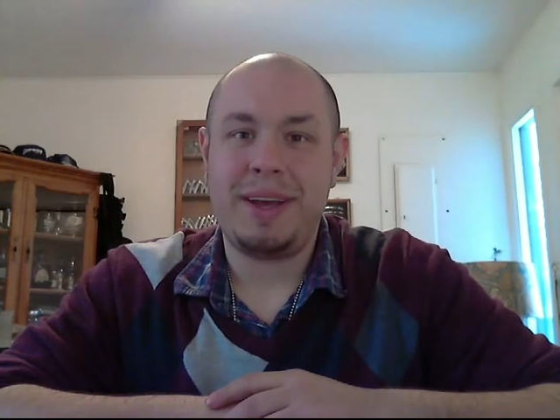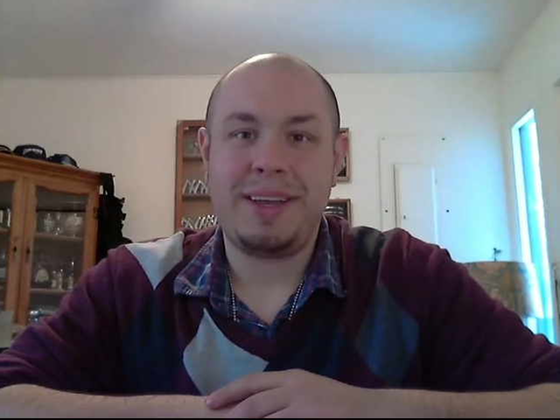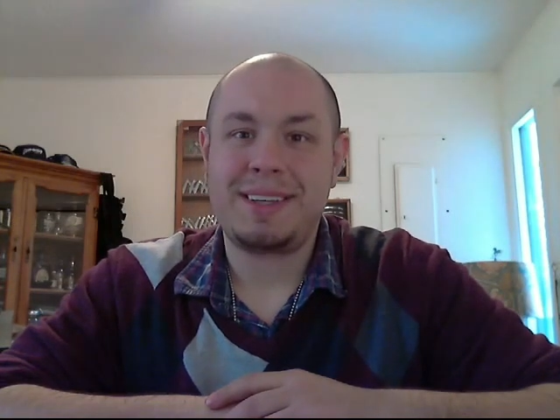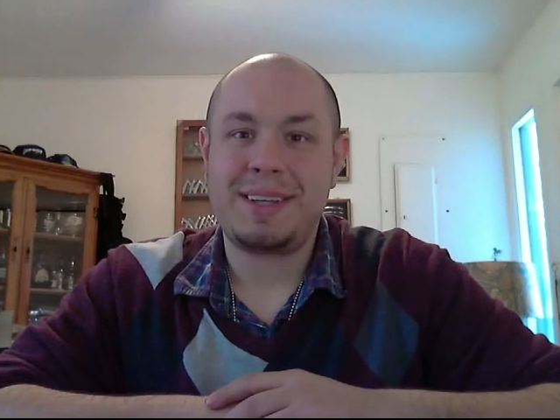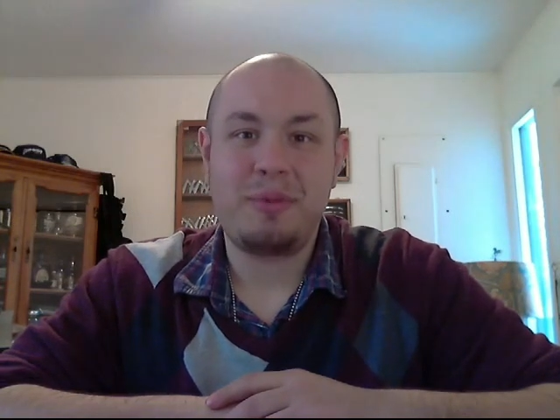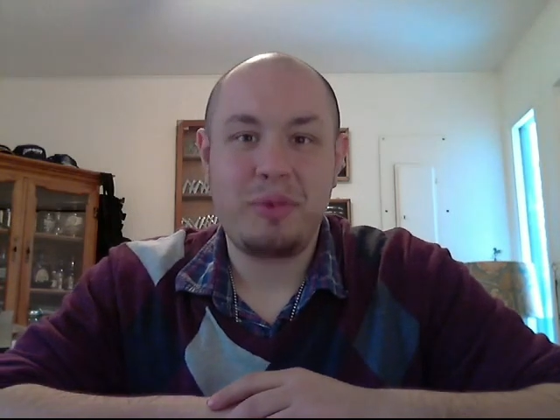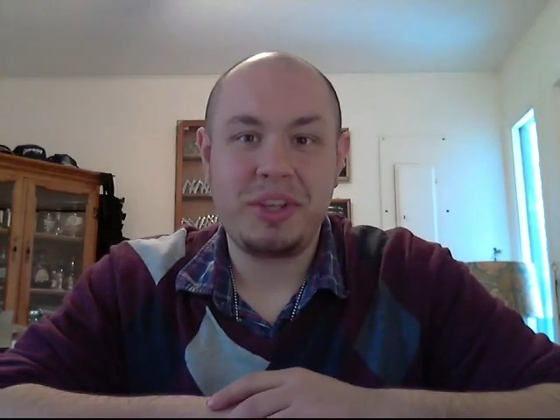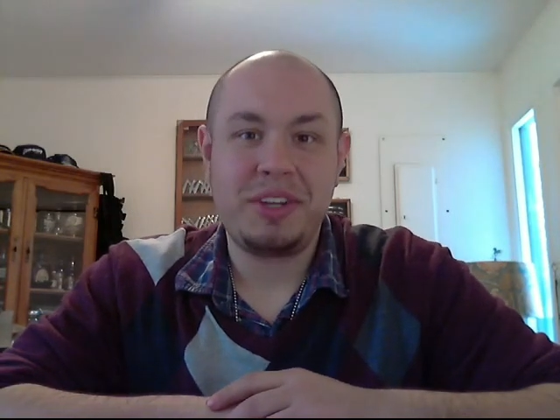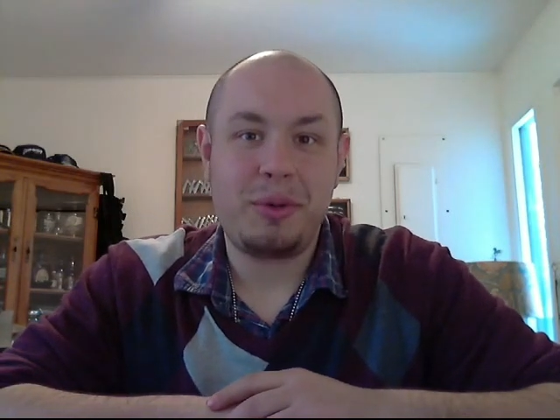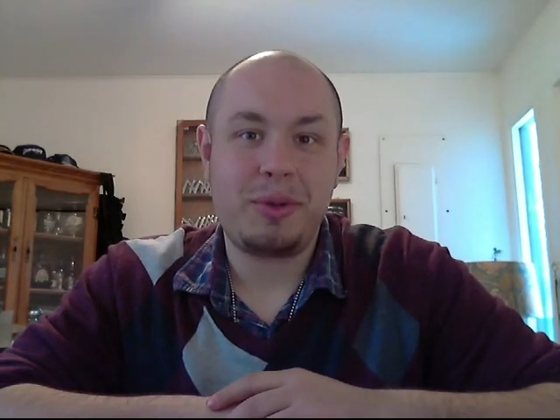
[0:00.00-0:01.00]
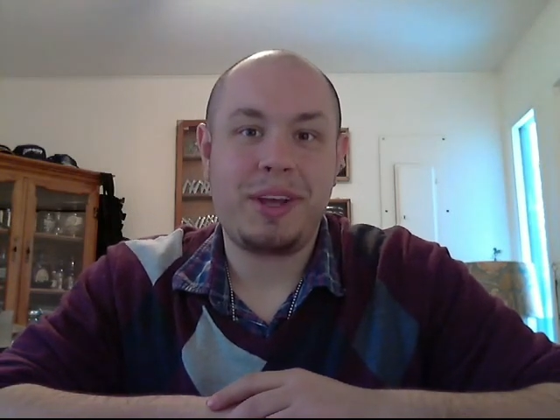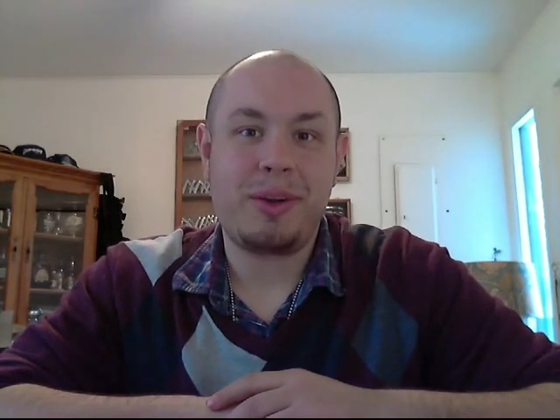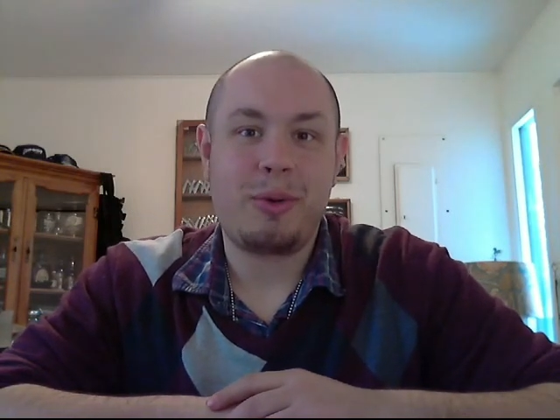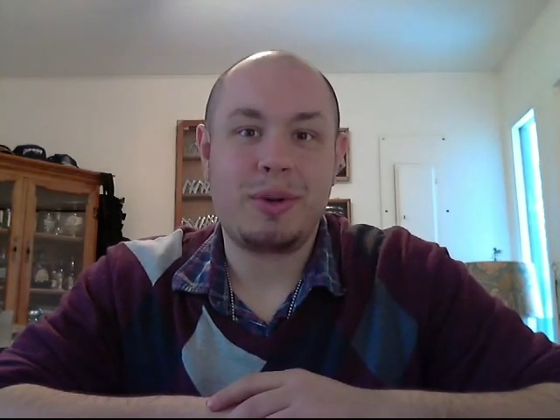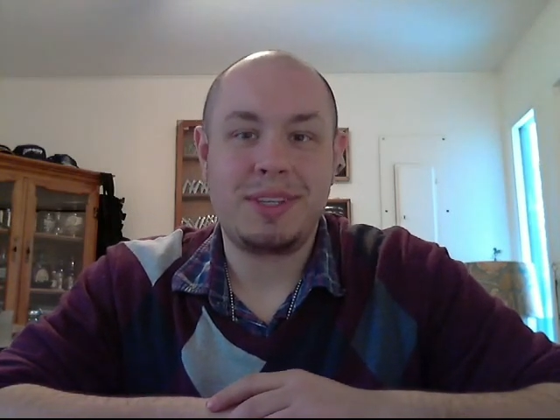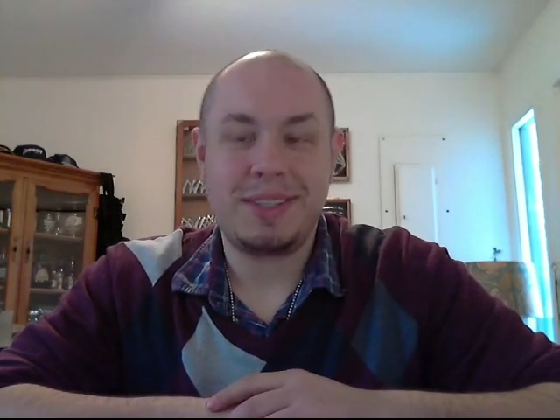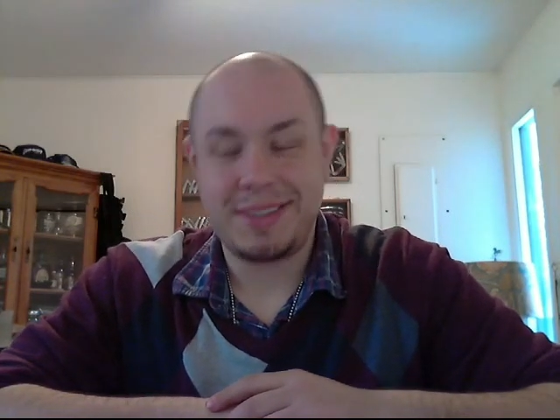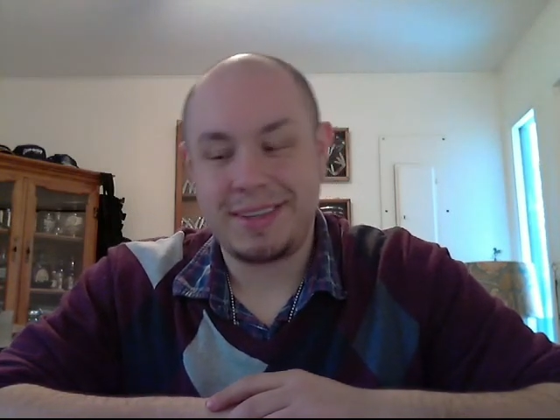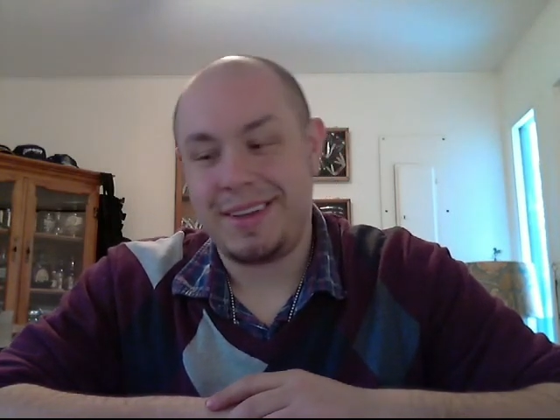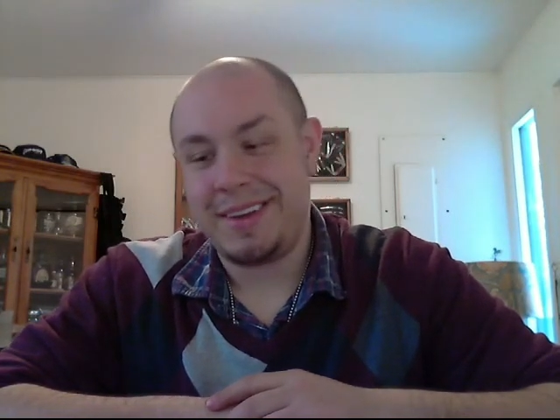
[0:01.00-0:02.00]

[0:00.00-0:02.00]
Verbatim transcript: I guess I really don't like horses